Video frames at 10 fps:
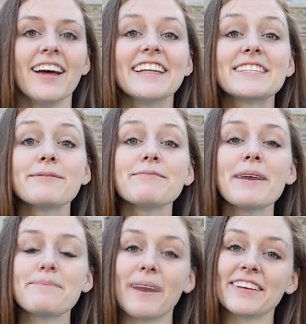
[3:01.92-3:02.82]
And some of
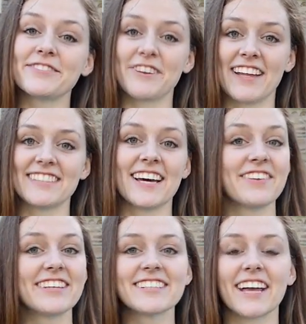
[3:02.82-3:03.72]
my best friends have
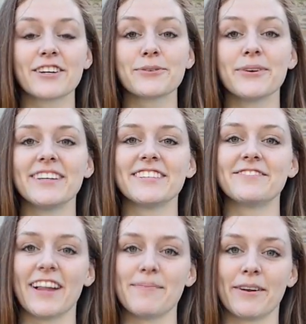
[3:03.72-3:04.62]
intellectual and
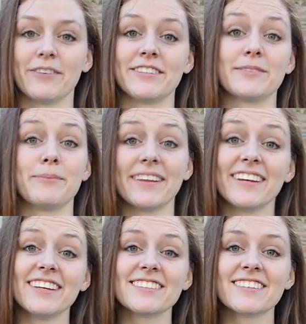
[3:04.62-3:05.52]
developmental
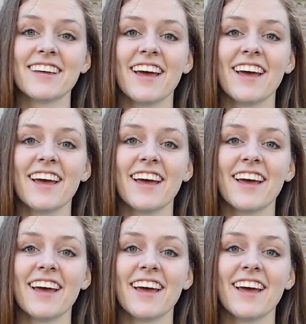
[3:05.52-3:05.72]
disabilities.